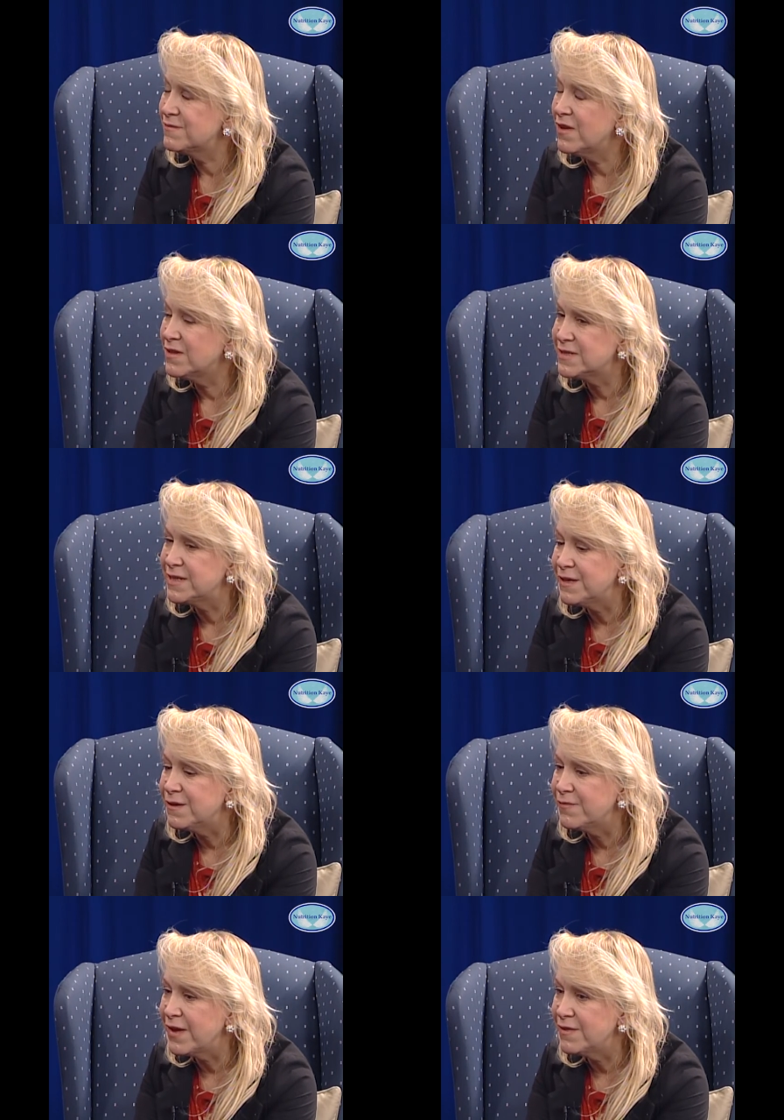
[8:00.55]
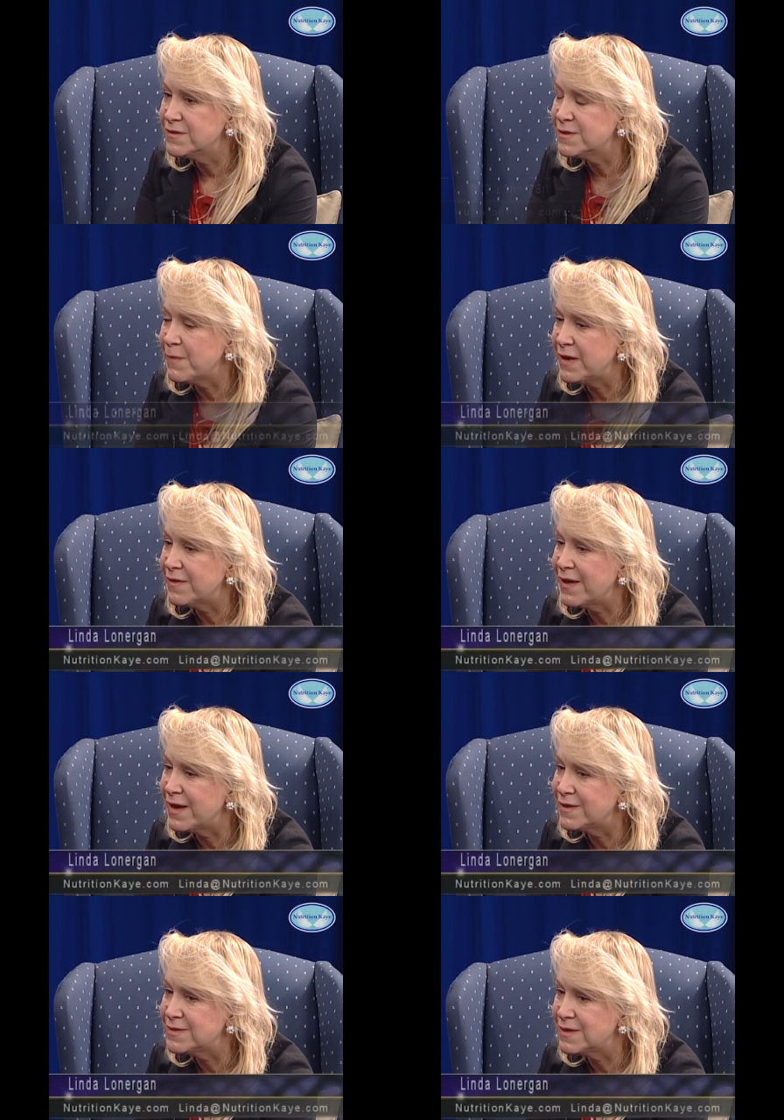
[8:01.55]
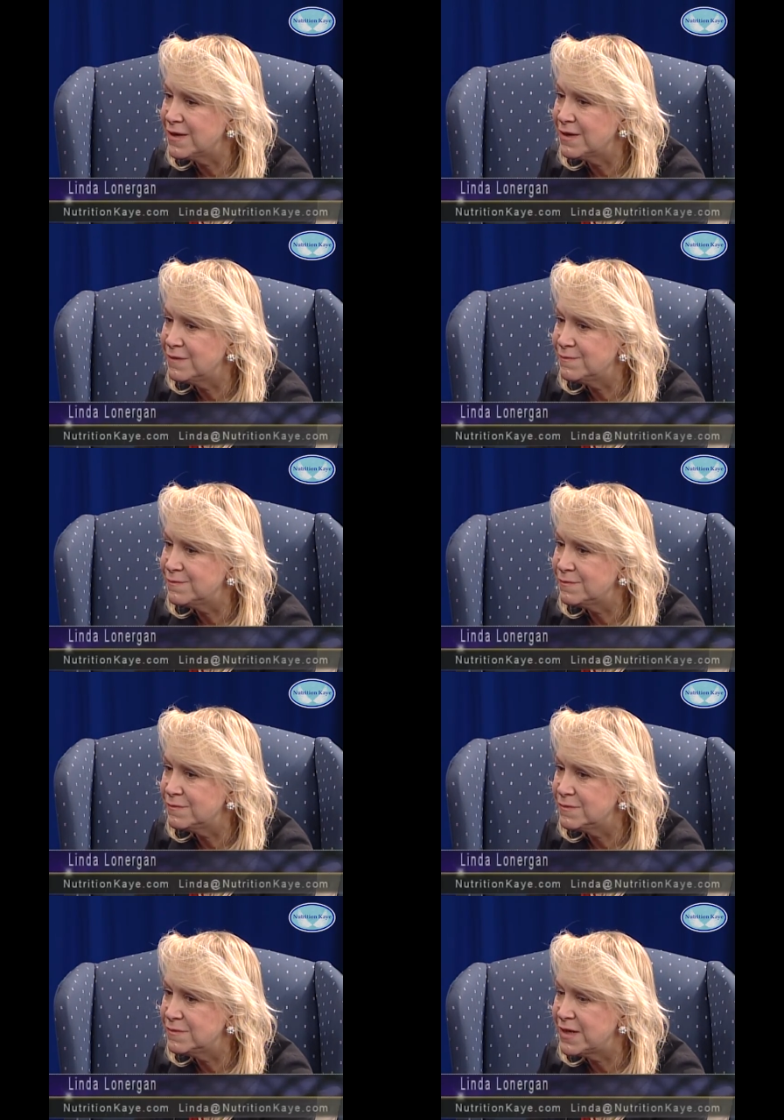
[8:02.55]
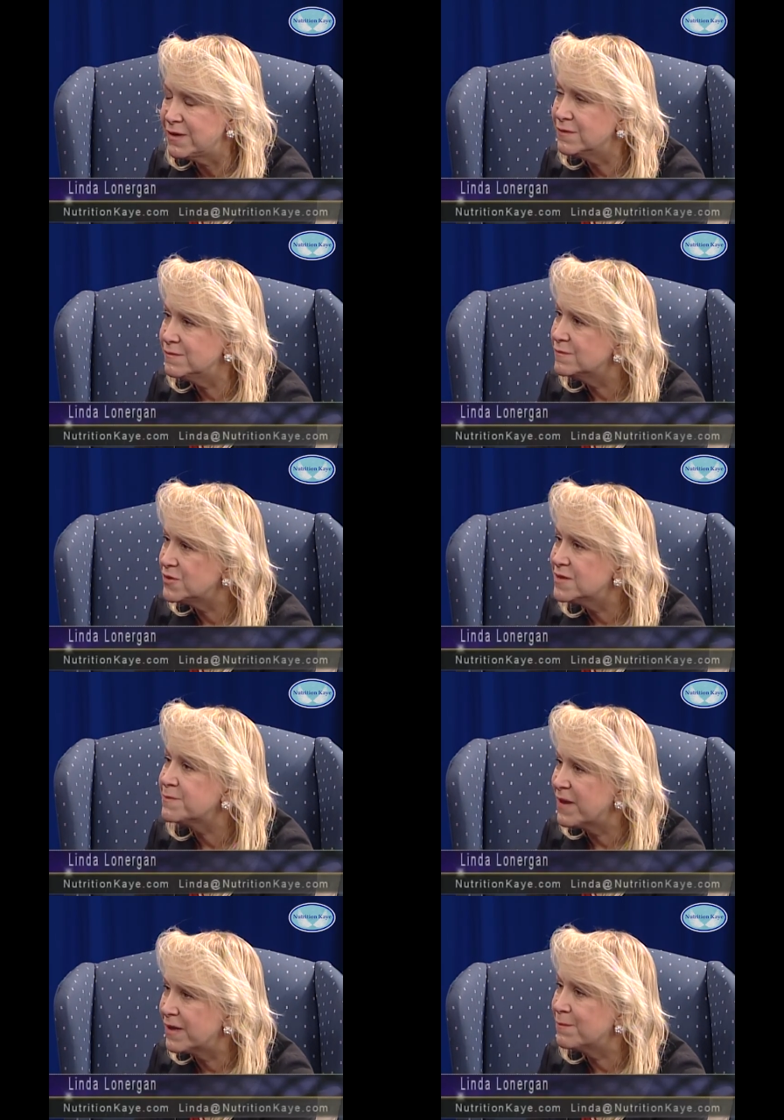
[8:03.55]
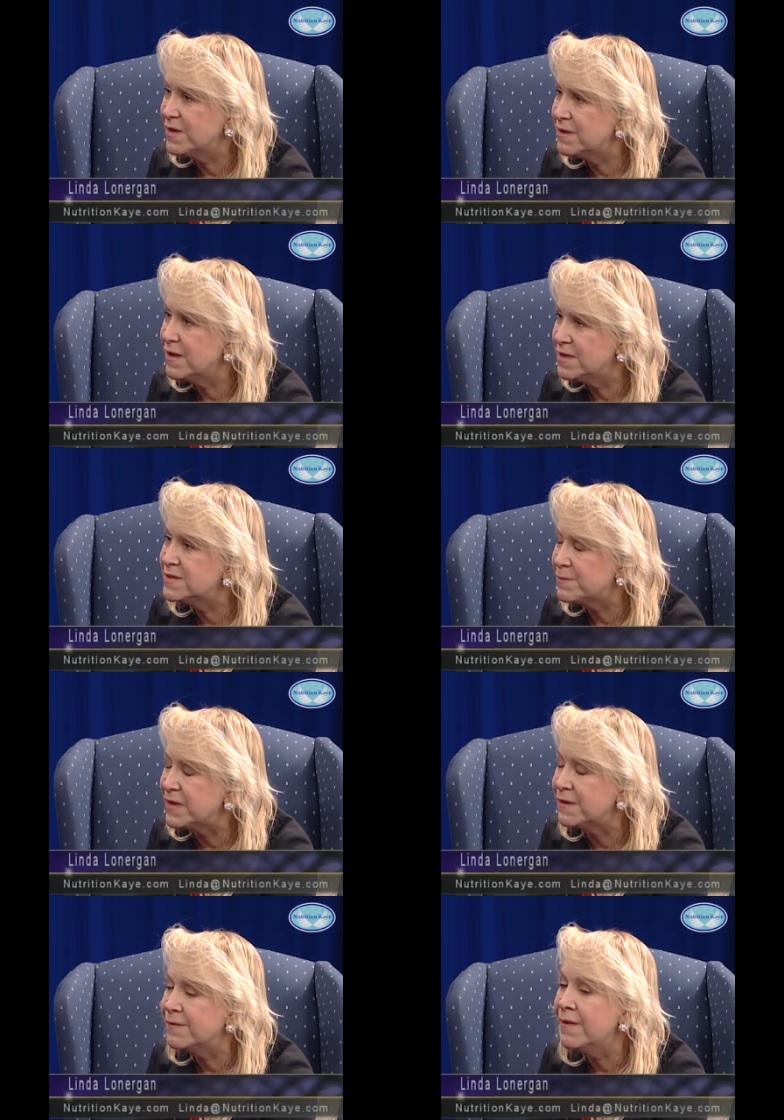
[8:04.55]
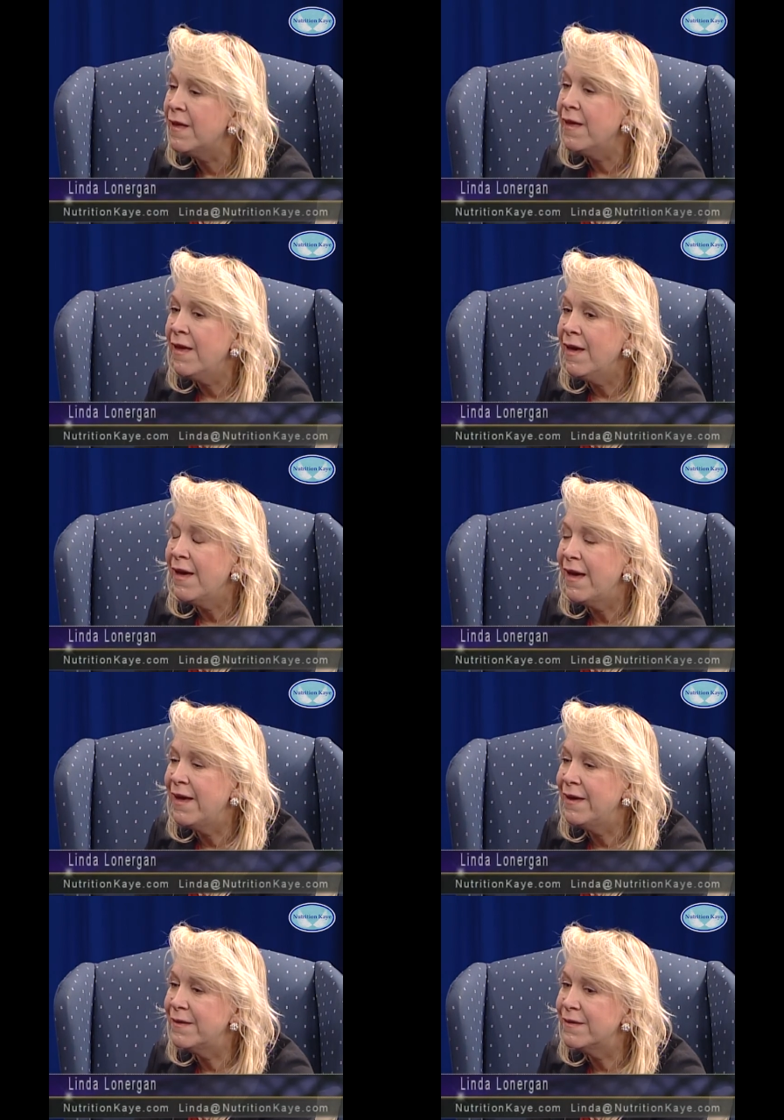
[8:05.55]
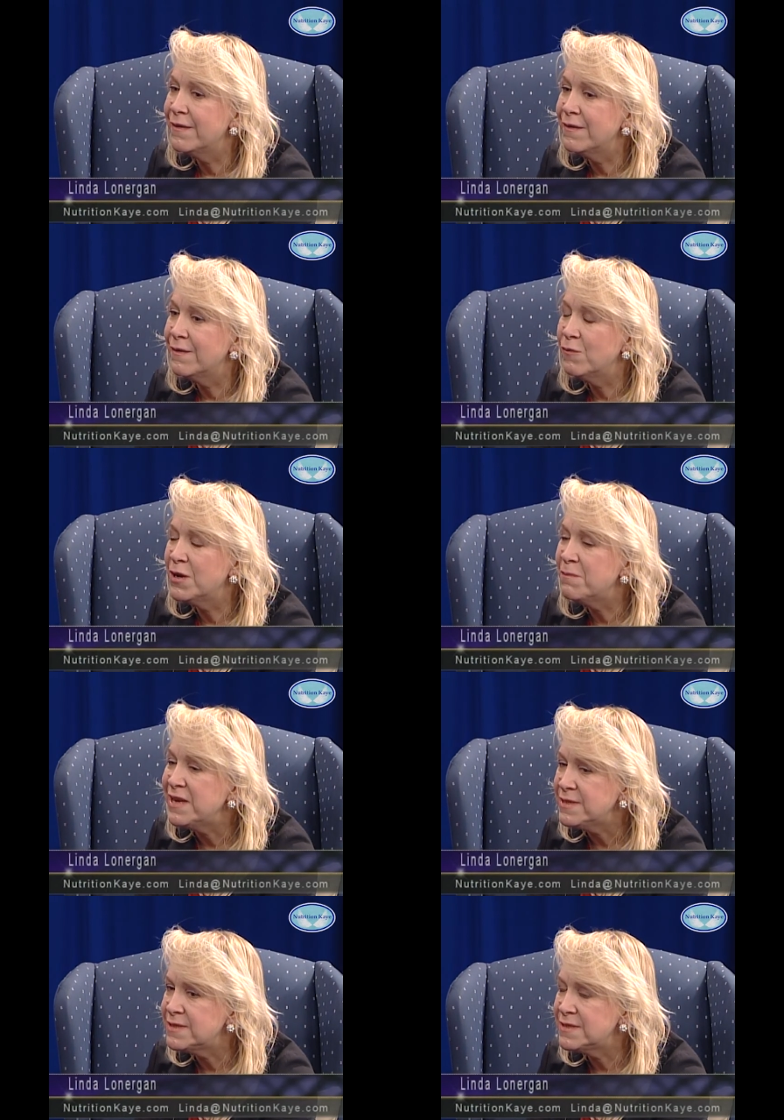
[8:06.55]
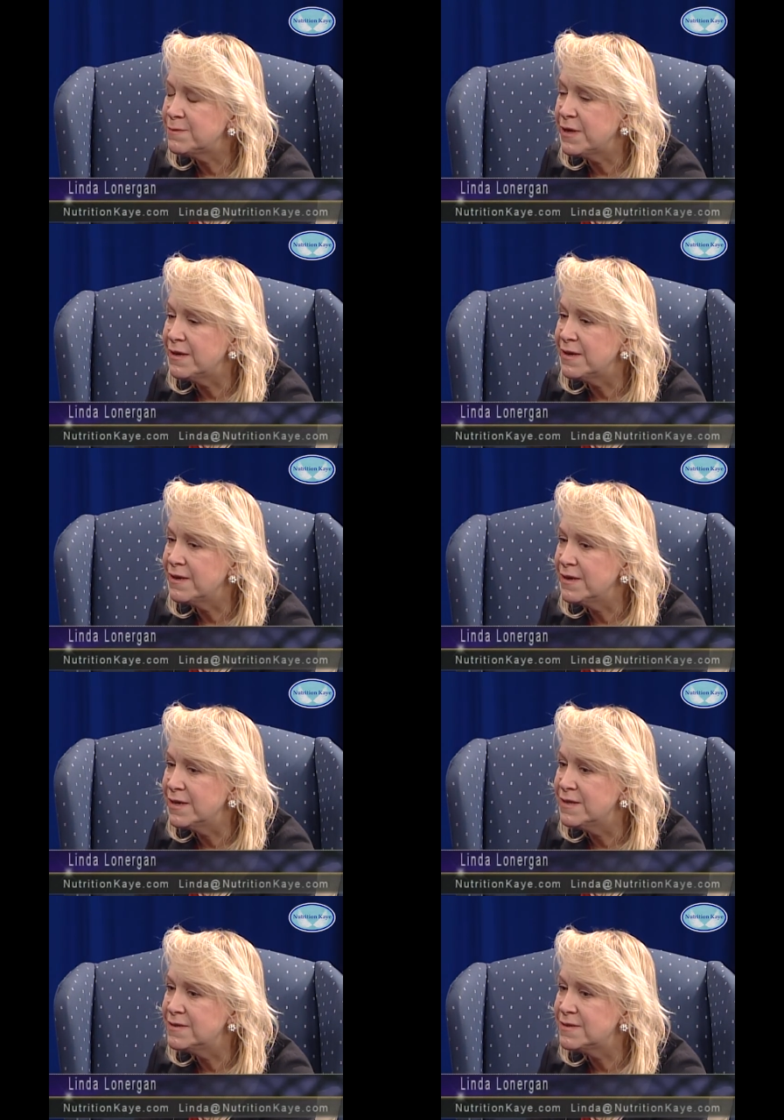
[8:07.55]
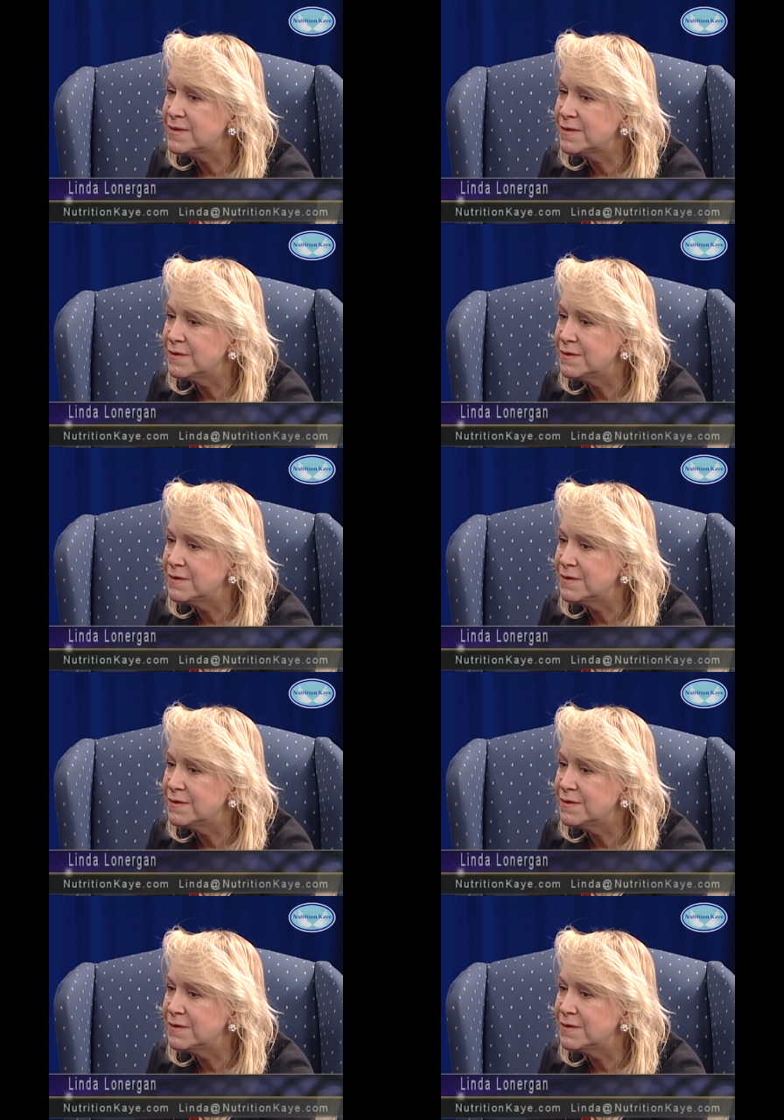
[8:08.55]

volunteer, and there's many that, um, that are just making me ends meet. And what amazes me is